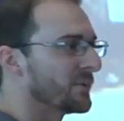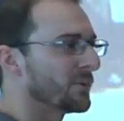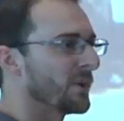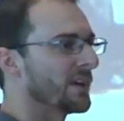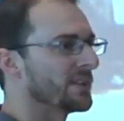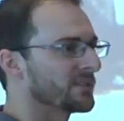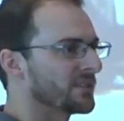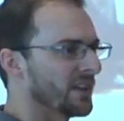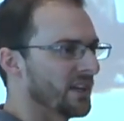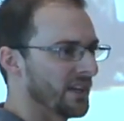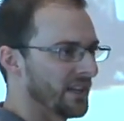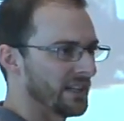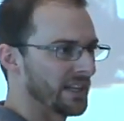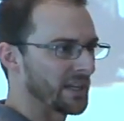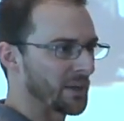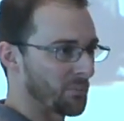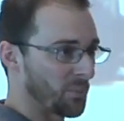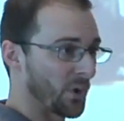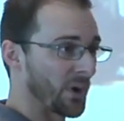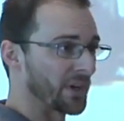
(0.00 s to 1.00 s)
that runs
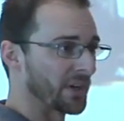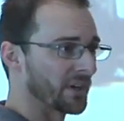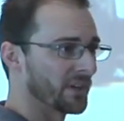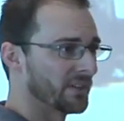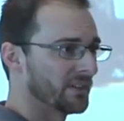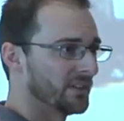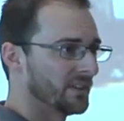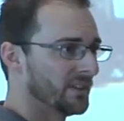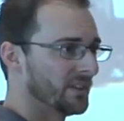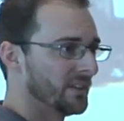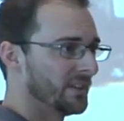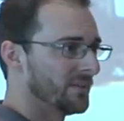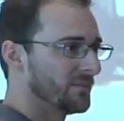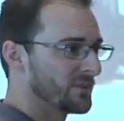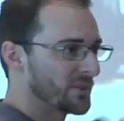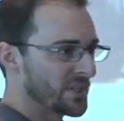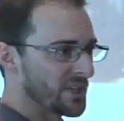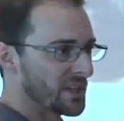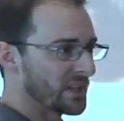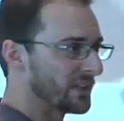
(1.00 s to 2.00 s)
like a printer.
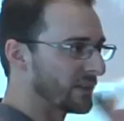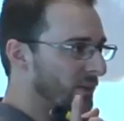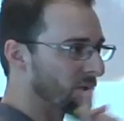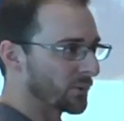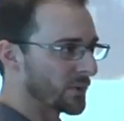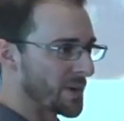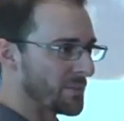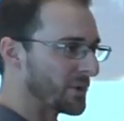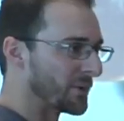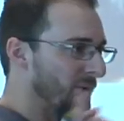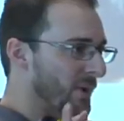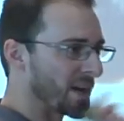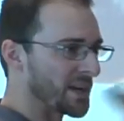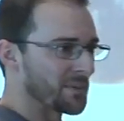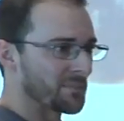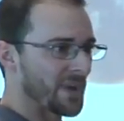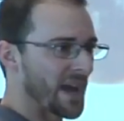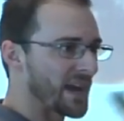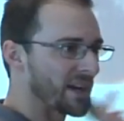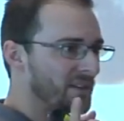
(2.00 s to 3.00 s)
See the little ribbon
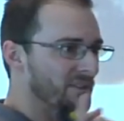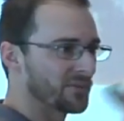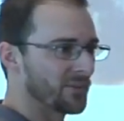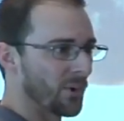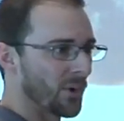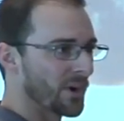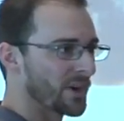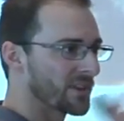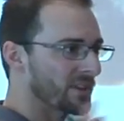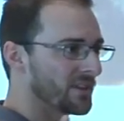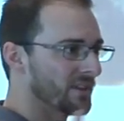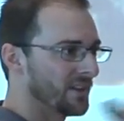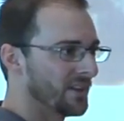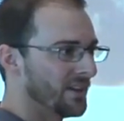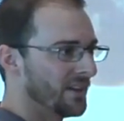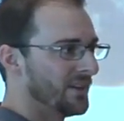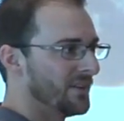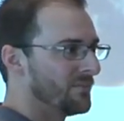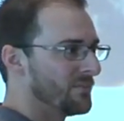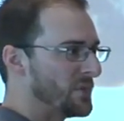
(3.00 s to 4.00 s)
running back and forth?
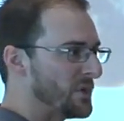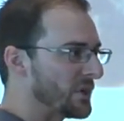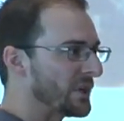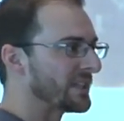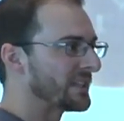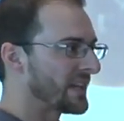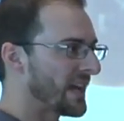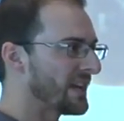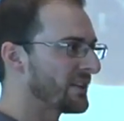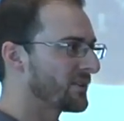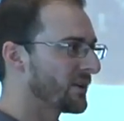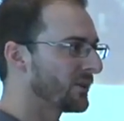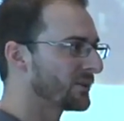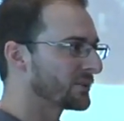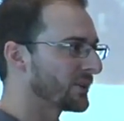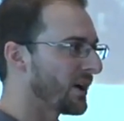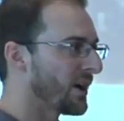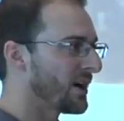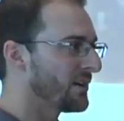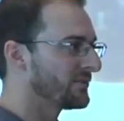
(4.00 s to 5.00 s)
You can take
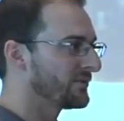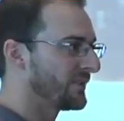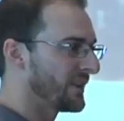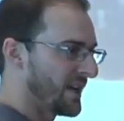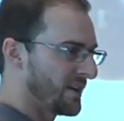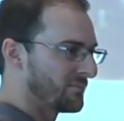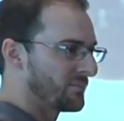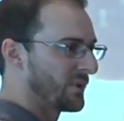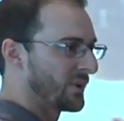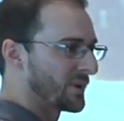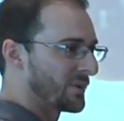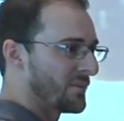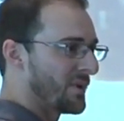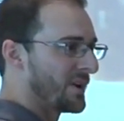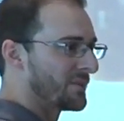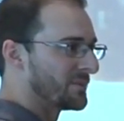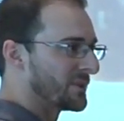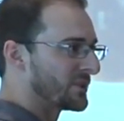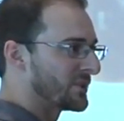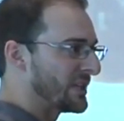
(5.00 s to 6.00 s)
those off and put them
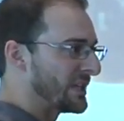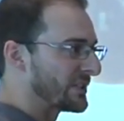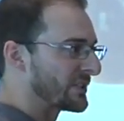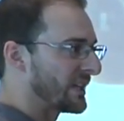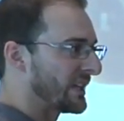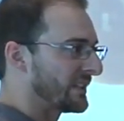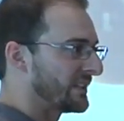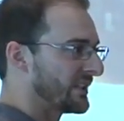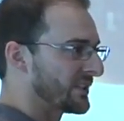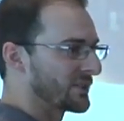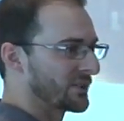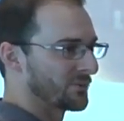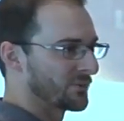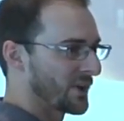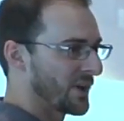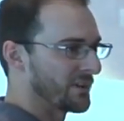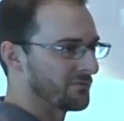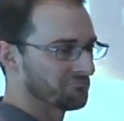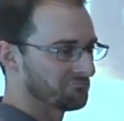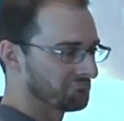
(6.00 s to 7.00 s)
on machines like this and
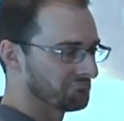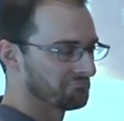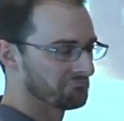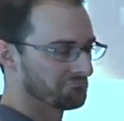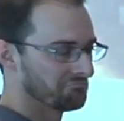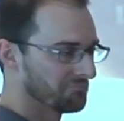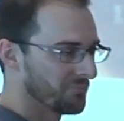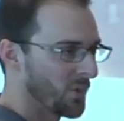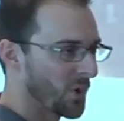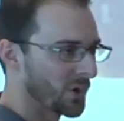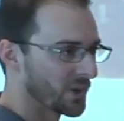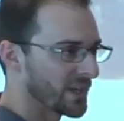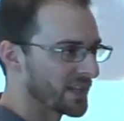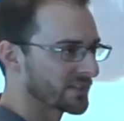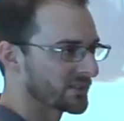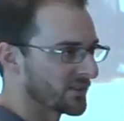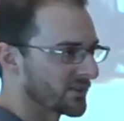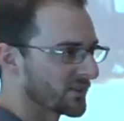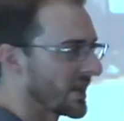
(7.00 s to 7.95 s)
run more or less the